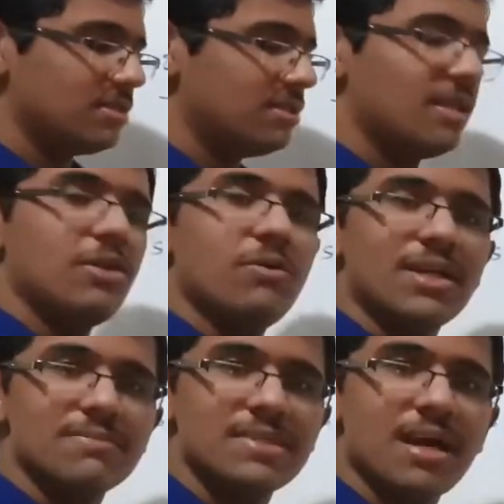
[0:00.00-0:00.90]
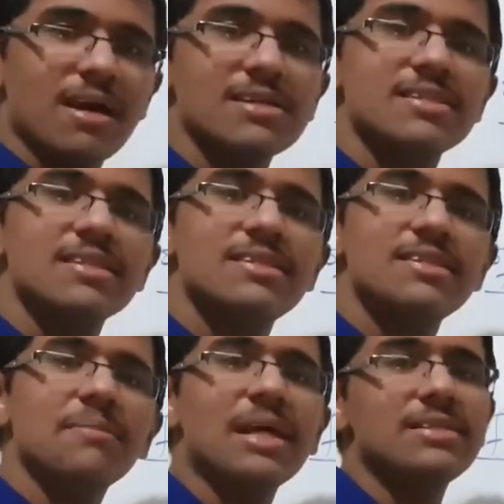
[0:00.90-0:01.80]
The new terms are
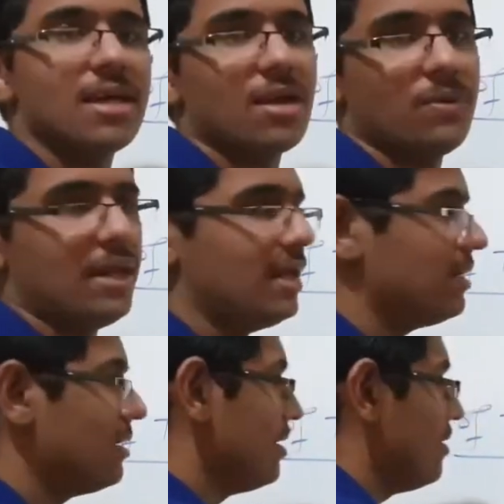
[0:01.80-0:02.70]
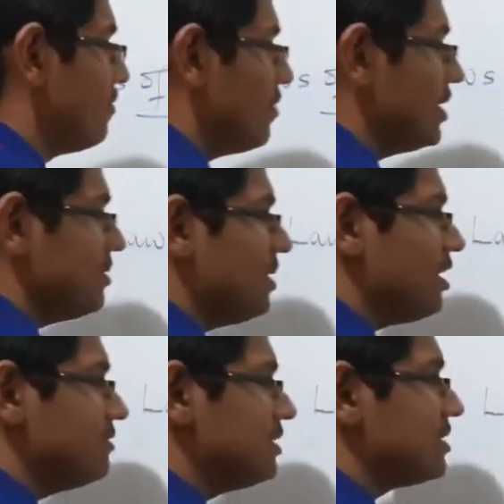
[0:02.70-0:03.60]
system and surrounding. What is the meaning
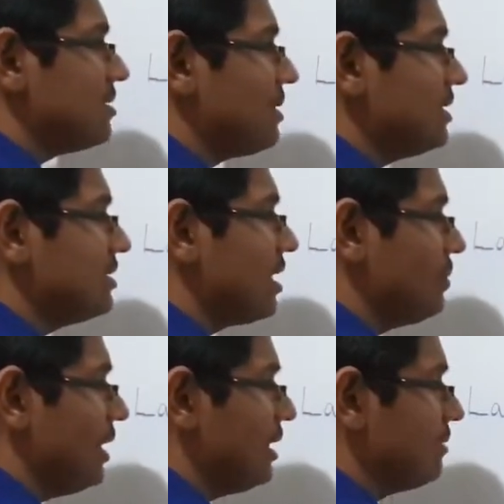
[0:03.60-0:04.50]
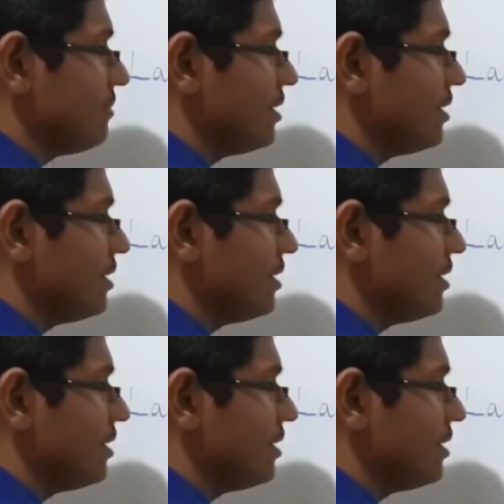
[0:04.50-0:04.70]
of system and surrounding?